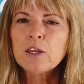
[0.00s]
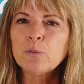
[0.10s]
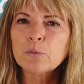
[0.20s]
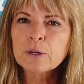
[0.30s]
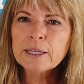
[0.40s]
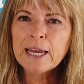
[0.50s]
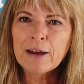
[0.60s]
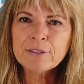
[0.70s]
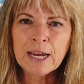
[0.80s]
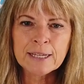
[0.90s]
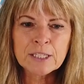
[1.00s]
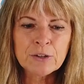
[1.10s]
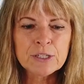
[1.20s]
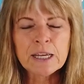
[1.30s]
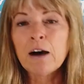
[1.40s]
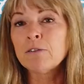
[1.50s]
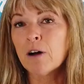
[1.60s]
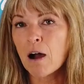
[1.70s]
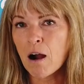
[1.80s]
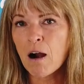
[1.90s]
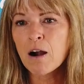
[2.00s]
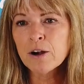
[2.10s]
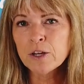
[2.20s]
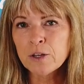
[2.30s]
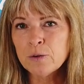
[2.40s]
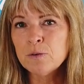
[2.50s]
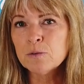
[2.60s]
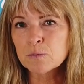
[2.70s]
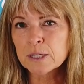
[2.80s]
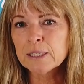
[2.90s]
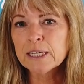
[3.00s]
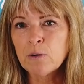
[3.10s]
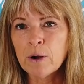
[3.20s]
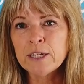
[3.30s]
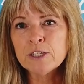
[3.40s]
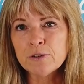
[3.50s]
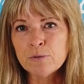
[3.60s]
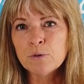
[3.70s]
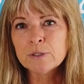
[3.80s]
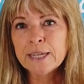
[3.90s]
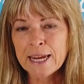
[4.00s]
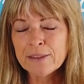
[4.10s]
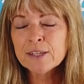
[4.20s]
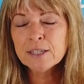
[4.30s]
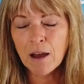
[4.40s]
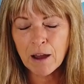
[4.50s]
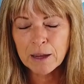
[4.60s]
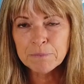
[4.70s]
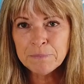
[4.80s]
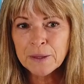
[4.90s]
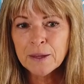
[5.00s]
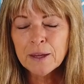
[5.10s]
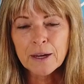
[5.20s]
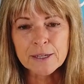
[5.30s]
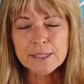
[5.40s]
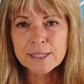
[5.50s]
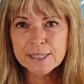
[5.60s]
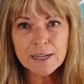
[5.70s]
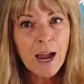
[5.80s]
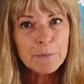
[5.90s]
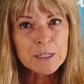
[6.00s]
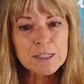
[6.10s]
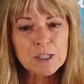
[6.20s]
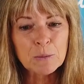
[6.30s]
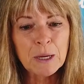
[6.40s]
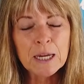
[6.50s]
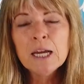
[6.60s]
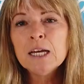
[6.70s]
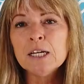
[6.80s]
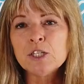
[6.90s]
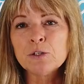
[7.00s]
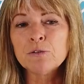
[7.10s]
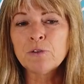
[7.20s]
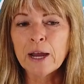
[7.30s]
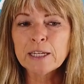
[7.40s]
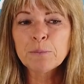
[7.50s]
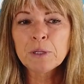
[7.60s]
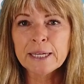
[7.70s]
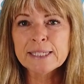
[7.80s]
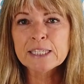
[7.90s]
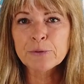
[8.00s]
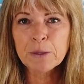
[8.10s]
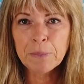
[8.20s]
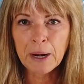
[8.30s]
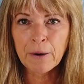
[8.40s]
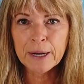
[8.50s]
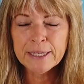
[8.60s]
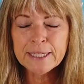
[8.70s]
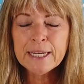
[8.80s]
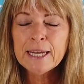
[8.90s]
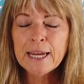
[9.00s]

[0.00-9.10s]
You really have to ask yourself, are you really going to take the time, because it is time consuming, to find a place to repair it,